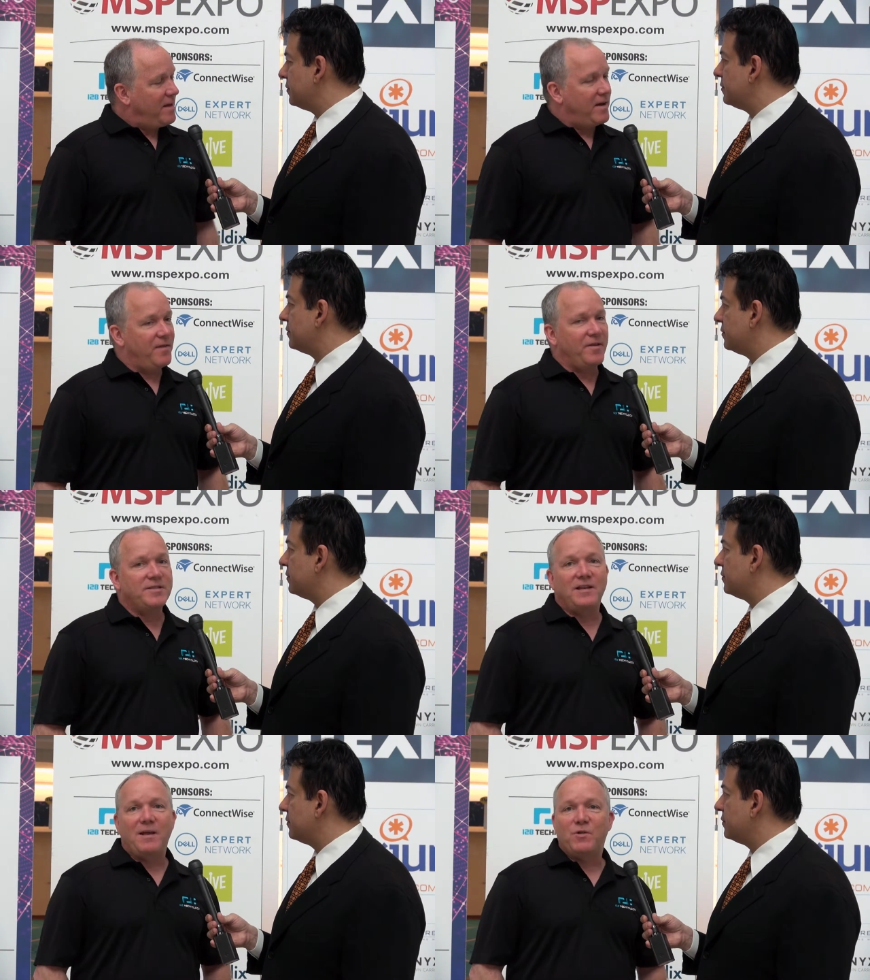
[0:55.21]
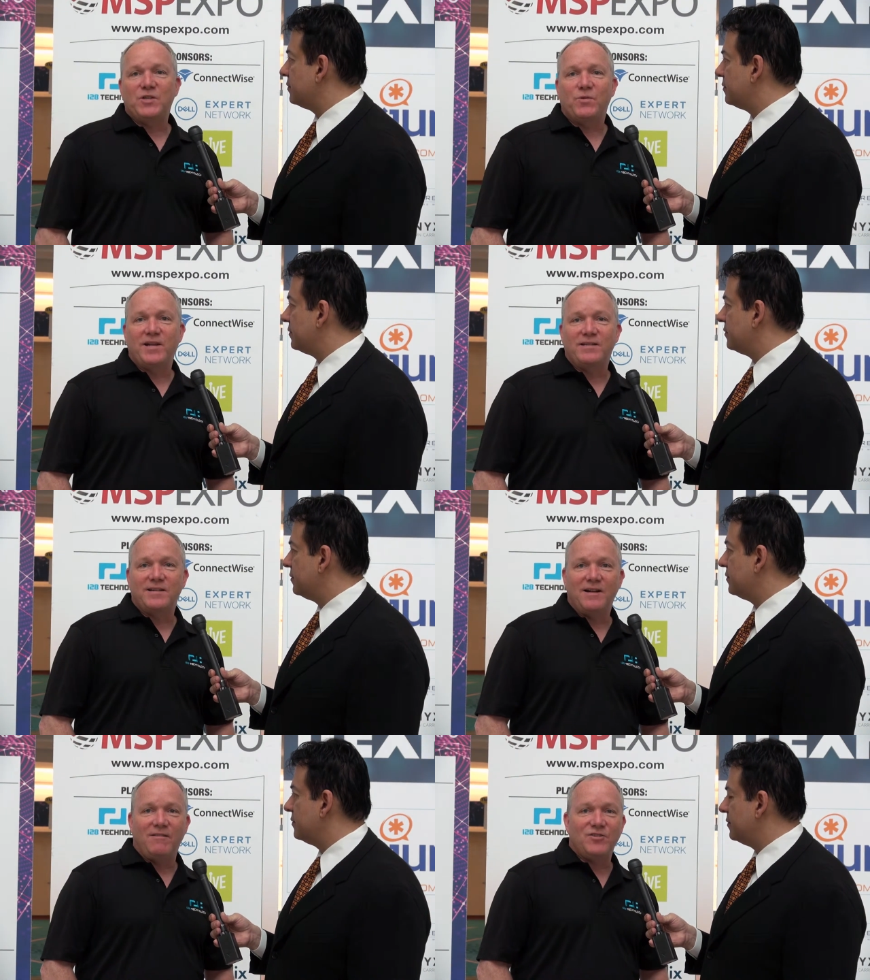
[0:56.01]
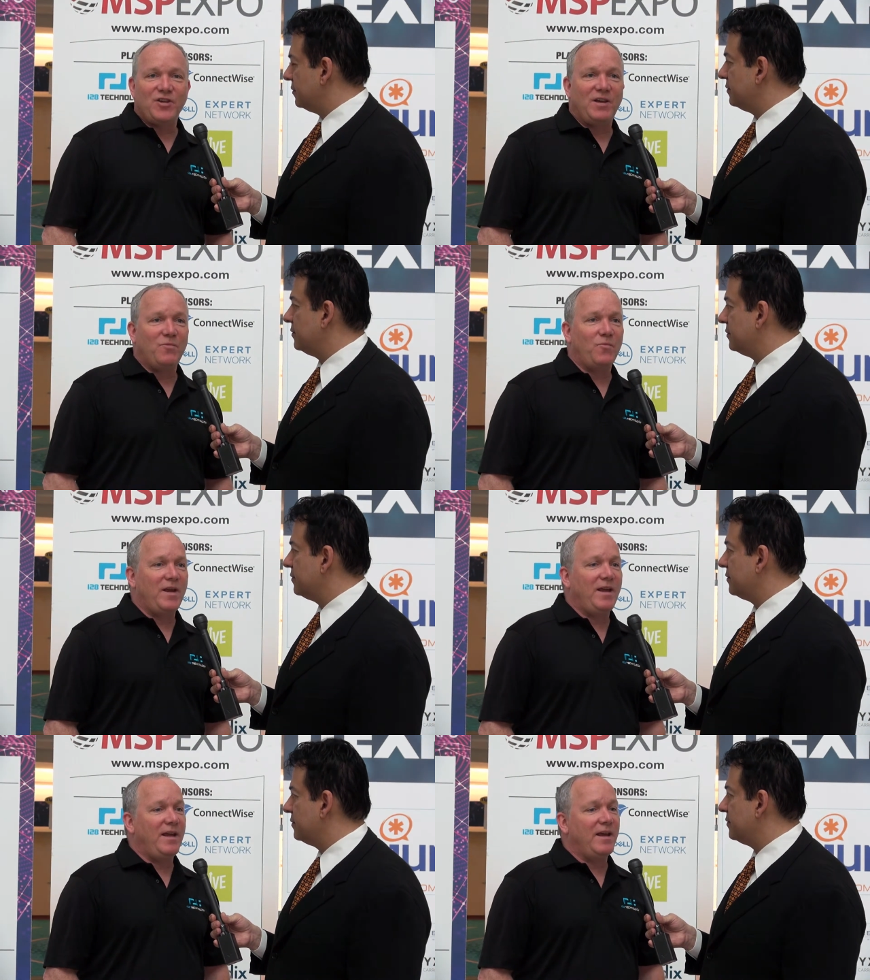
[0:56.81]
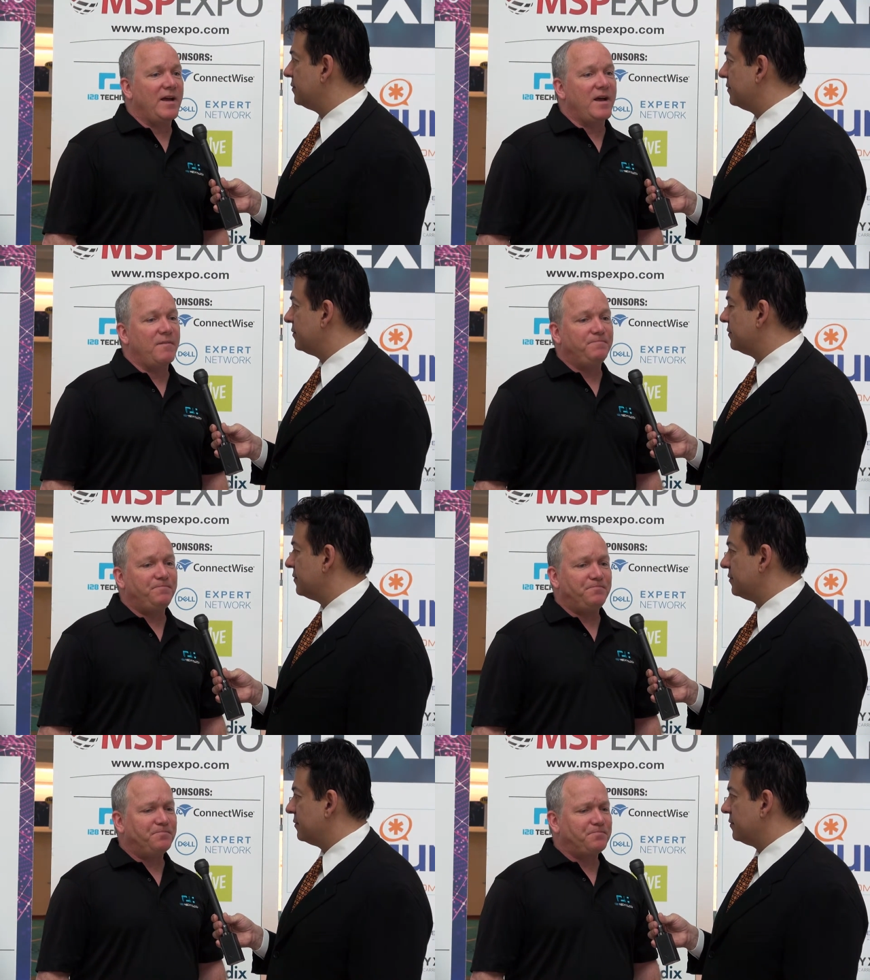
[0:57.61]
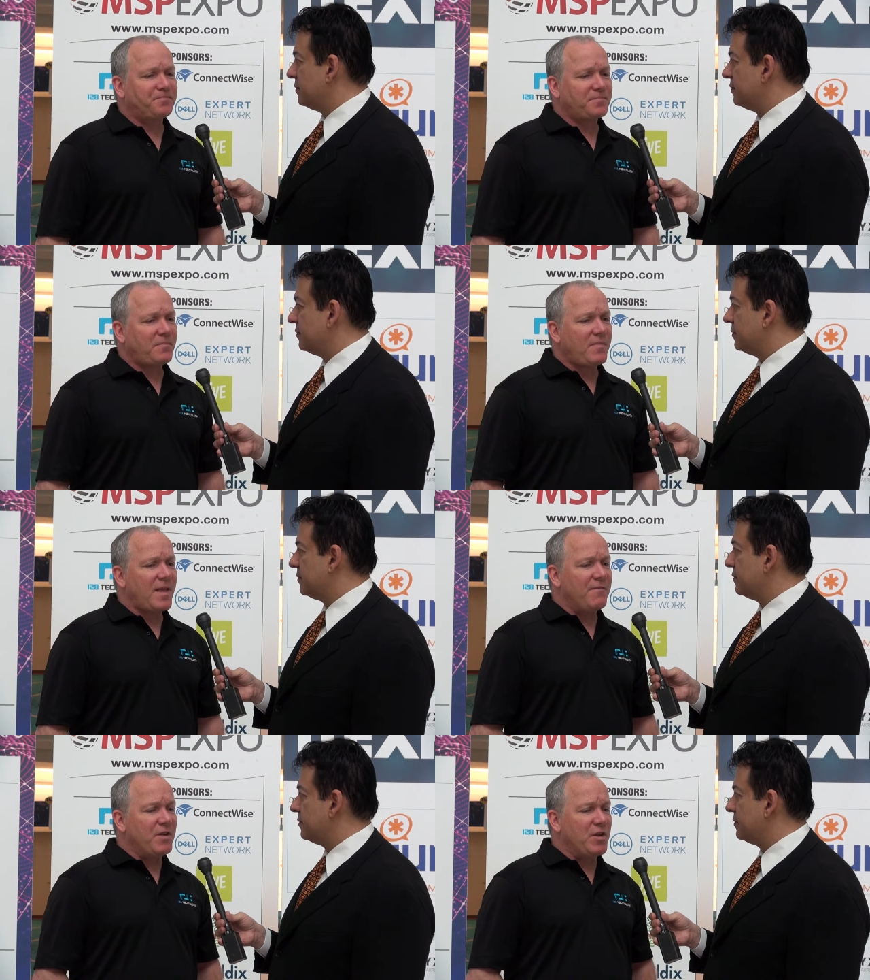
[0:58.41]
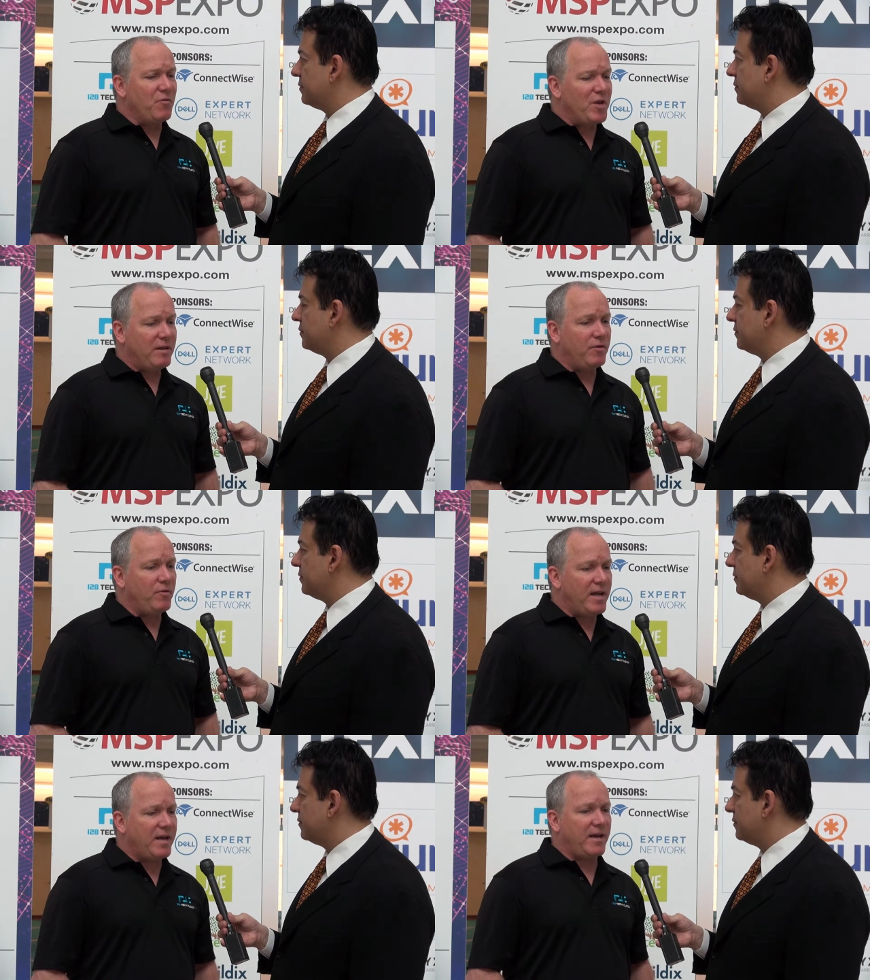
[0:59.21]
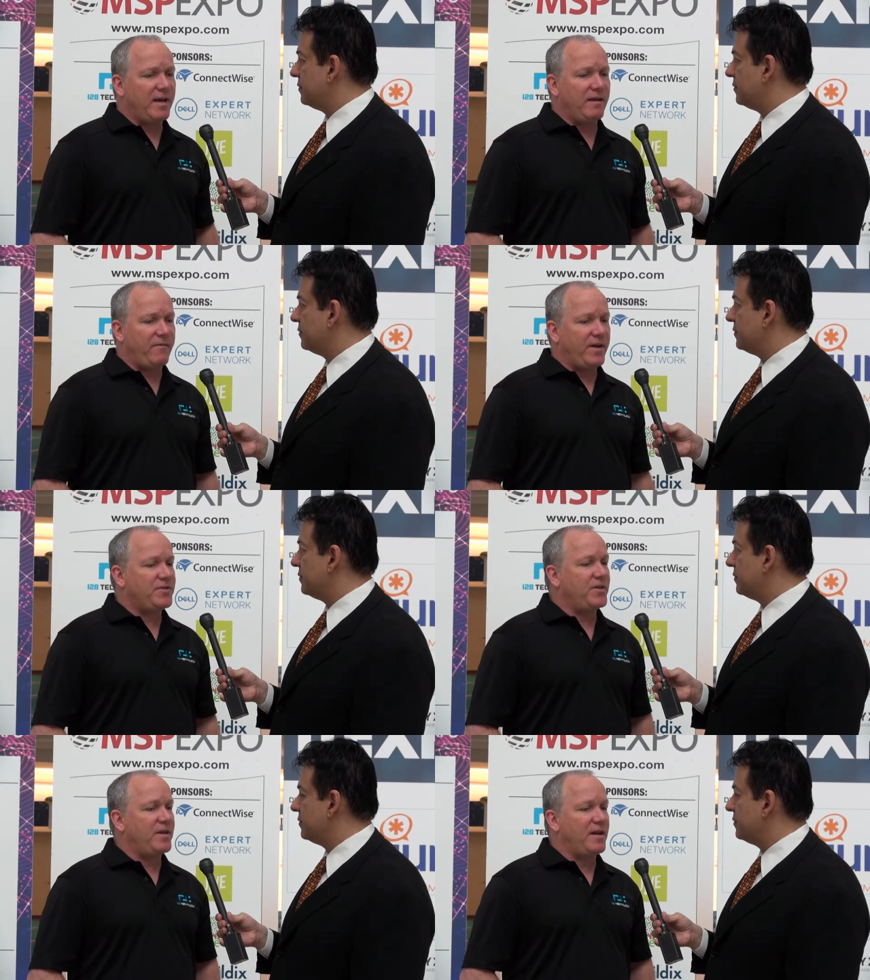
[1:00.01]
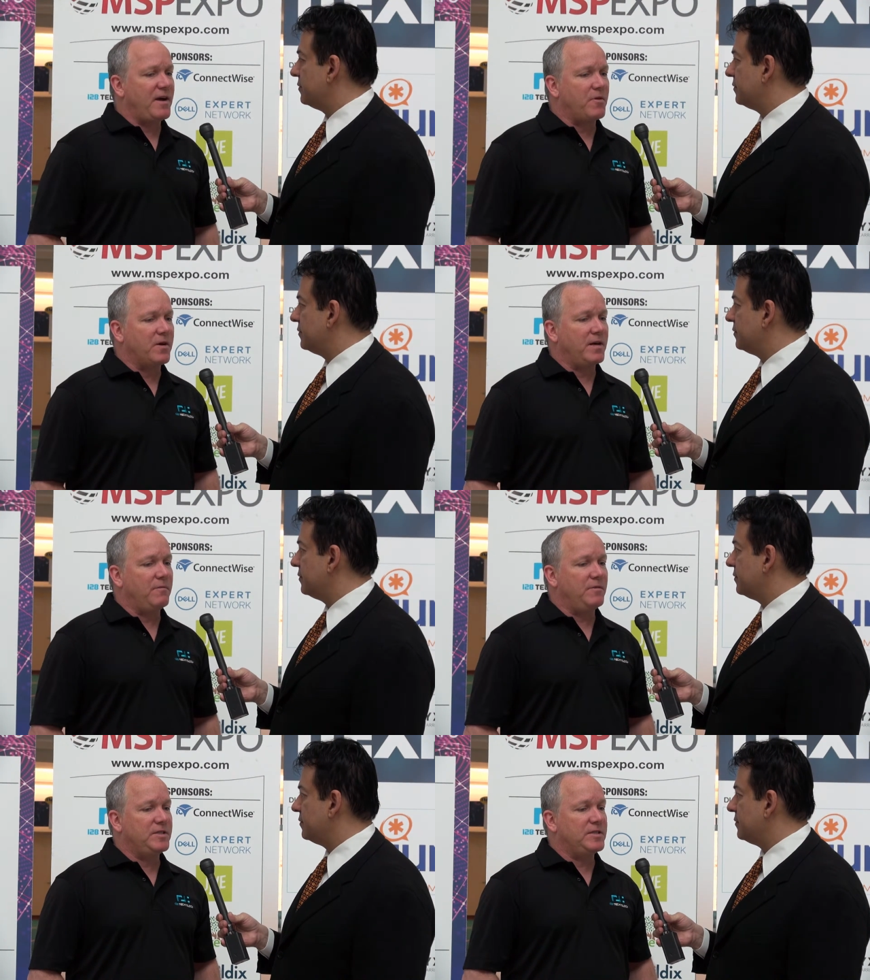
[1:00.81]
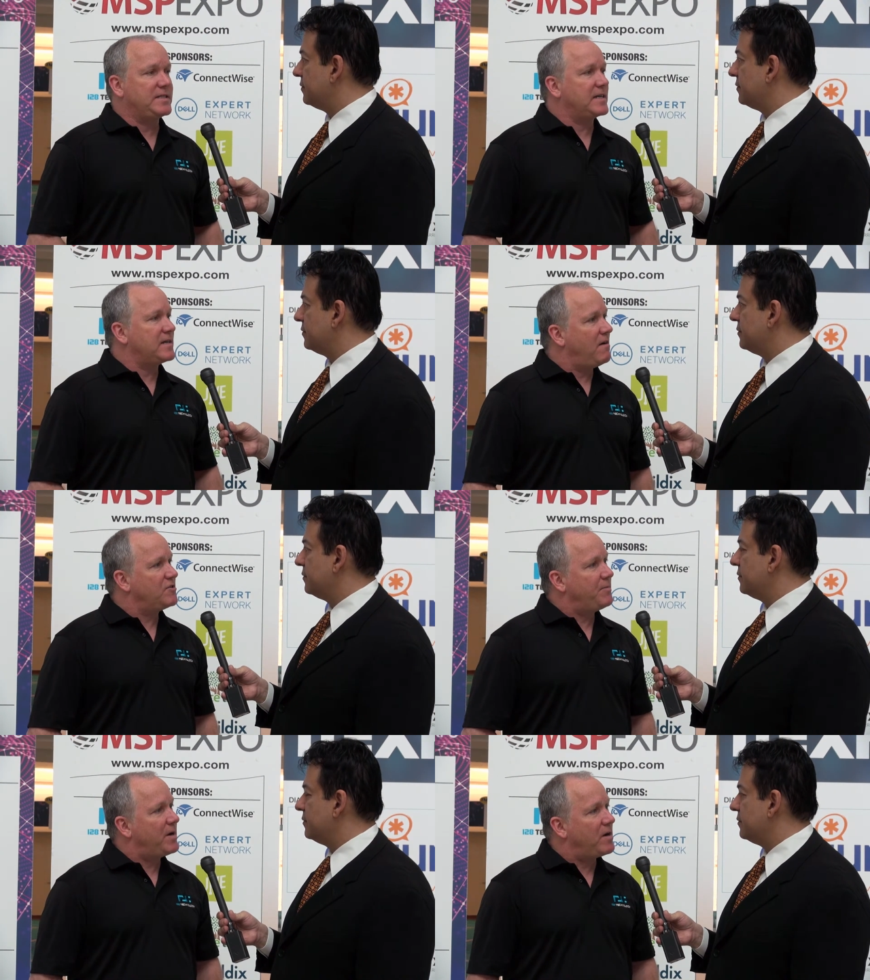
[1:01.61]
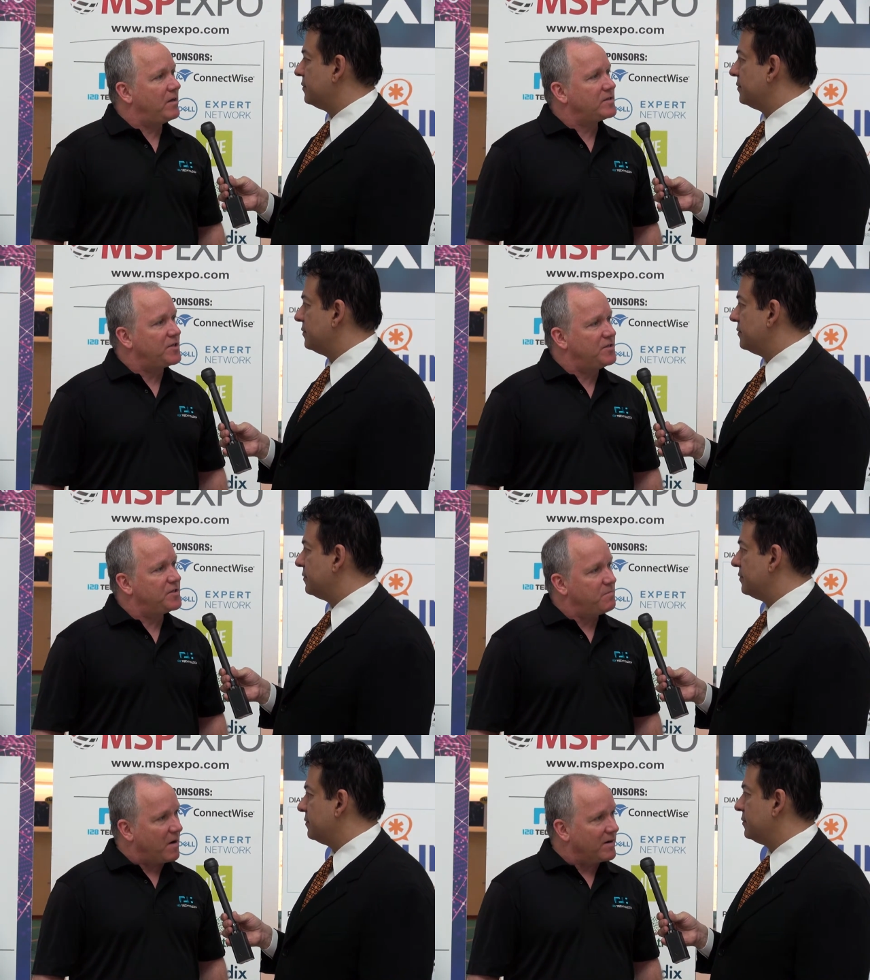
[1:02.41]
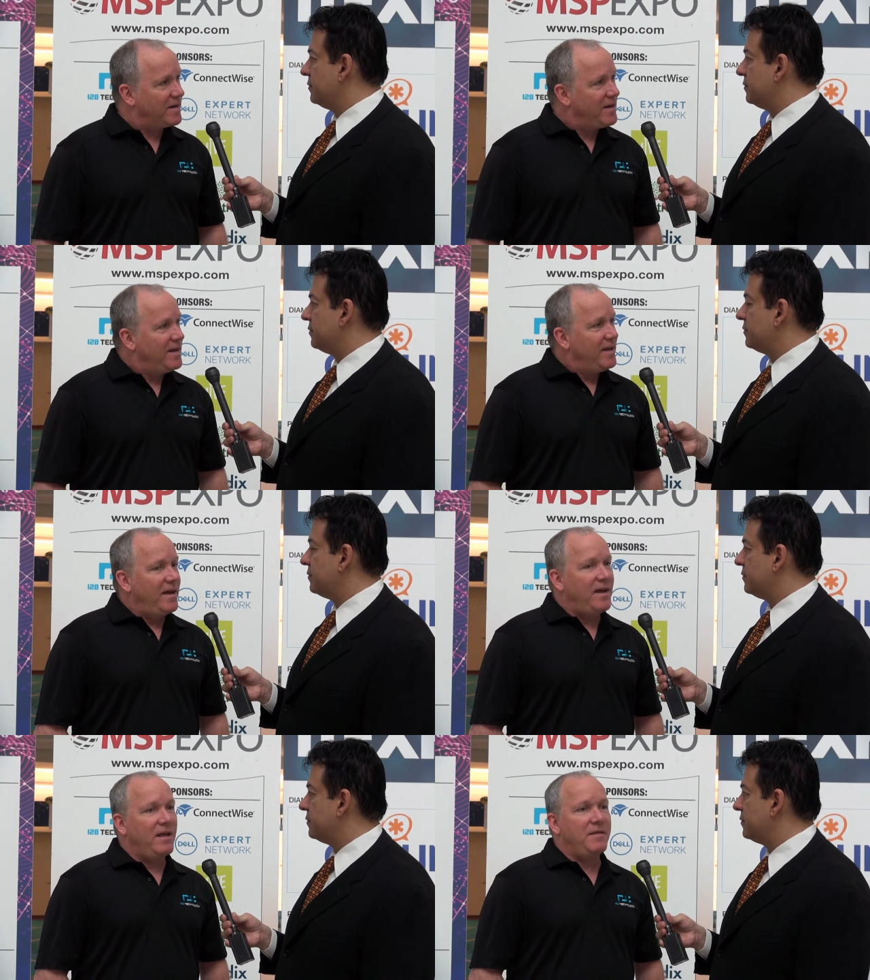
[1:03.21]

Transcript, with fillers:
Speaker 1: Uh, that's the name 128 Technology. We um, have a unique, unique innovation in networking, which is a technology we call Session Smart. Uh,